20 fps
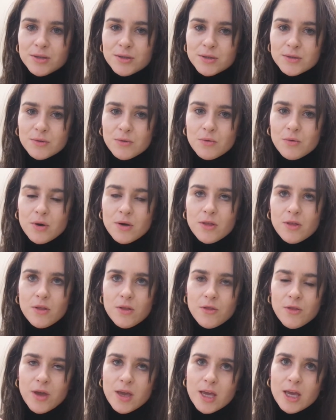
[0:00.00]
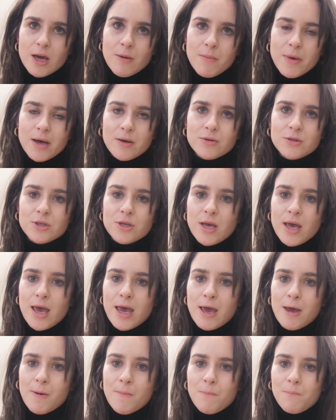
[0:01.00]
So thinking about
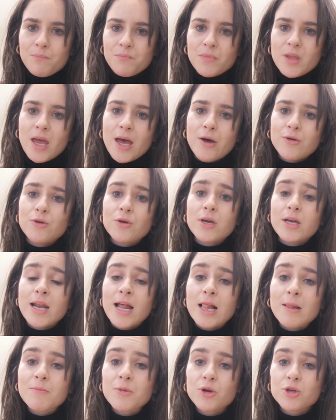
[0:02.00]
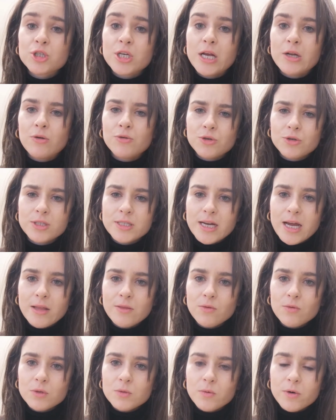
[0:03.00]
how you can help your child
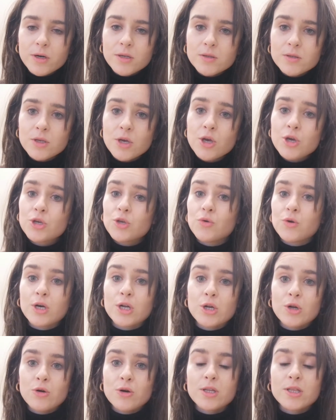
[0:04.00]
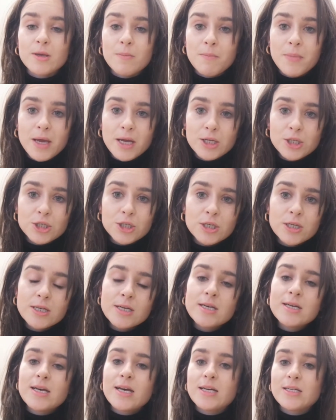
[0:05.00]
understand those words, you can look at the picture
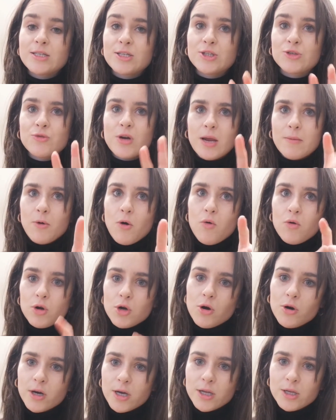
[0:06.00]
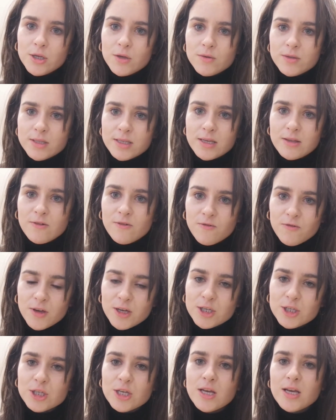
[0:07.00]
and describe, oh look, can you see the
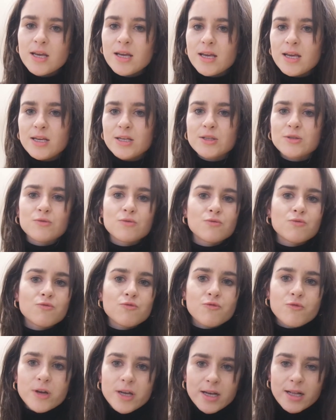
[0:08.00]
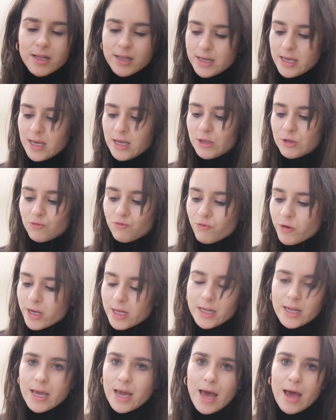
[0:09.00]
fish? He's
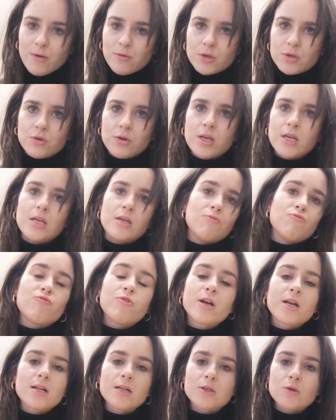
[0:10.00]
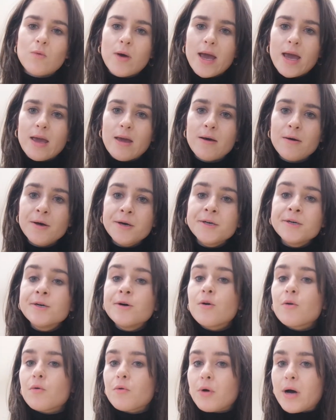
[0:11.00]
wriggling out, or he wriggled away.
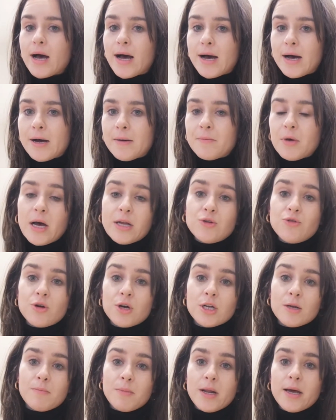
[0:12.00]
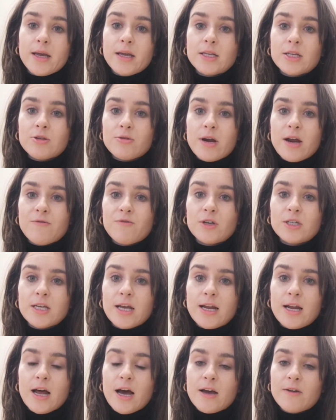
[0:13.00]
And you can apply it to their
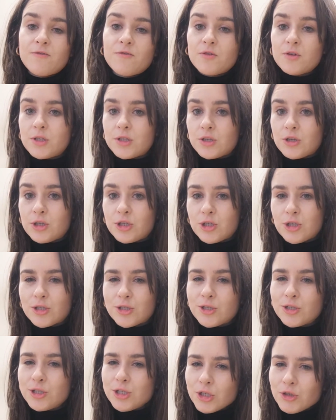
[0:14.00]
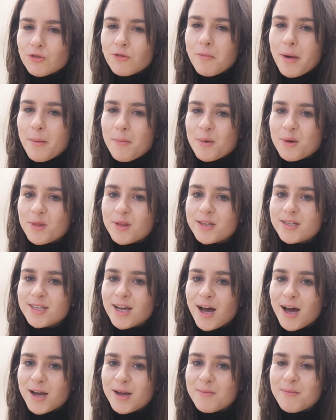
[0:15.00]
everyday life, such as, do you remember the
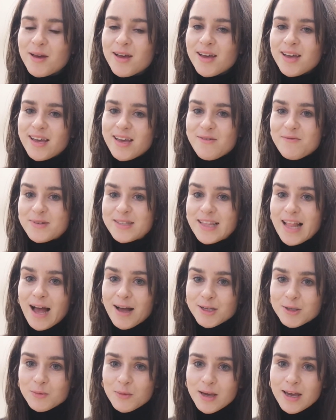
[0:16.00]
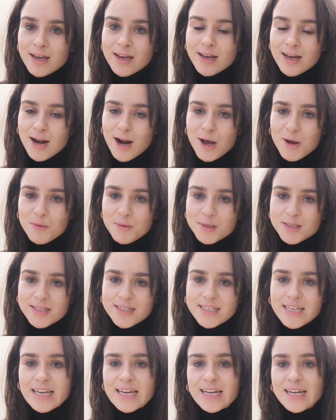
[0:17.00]
time it was last week and I
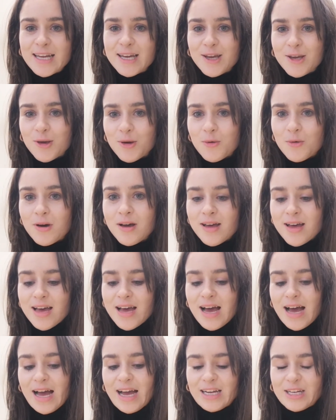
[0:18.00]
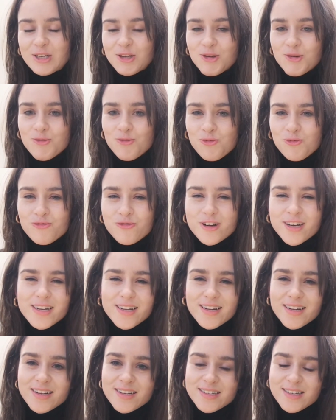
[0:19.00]
was tickling you and you
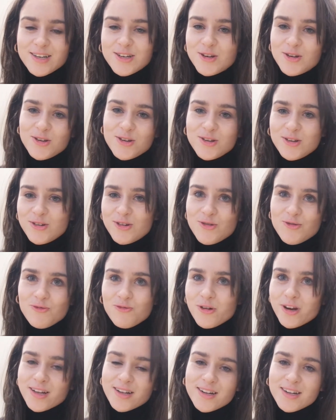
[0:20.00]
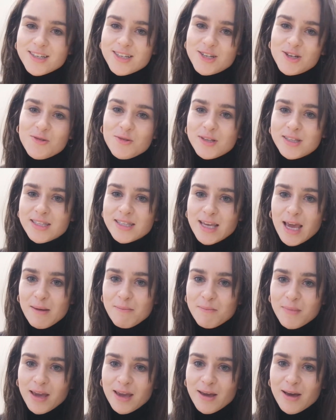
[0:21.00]
wriggled and you
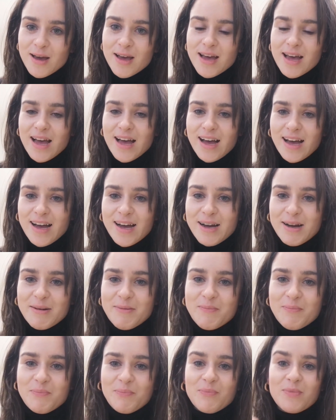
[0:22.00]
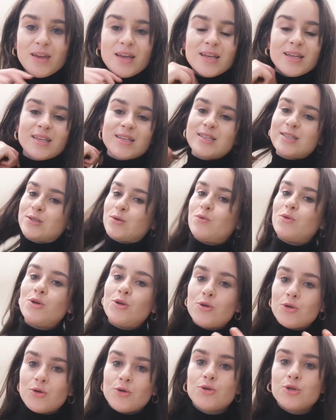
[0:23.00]
escaped me? So
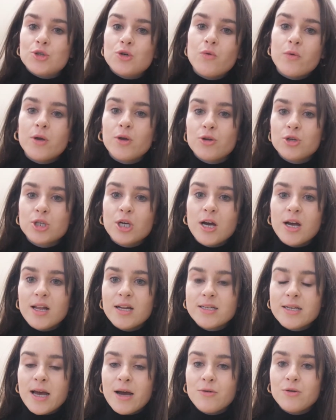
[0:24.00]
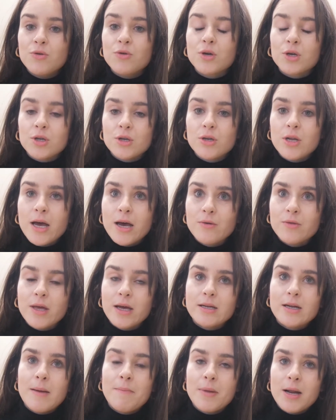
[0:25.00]
you're showing your child how
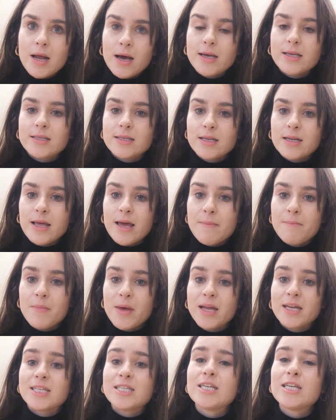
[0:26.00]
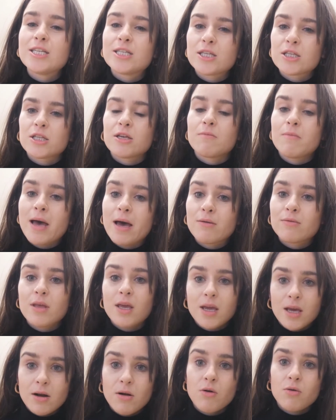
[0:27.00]
that applies to them and teaching them how
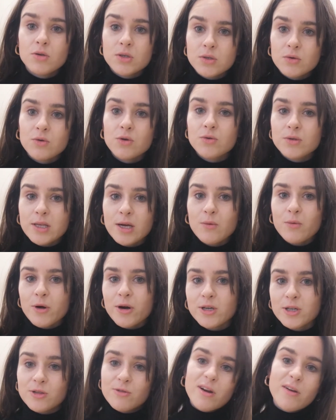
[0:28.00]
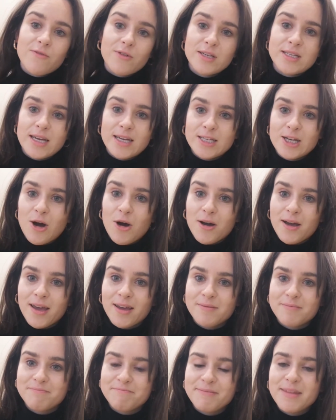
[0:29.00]
they can also use that word in their everyday
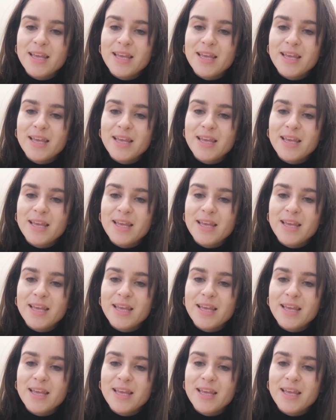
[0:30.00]
talking.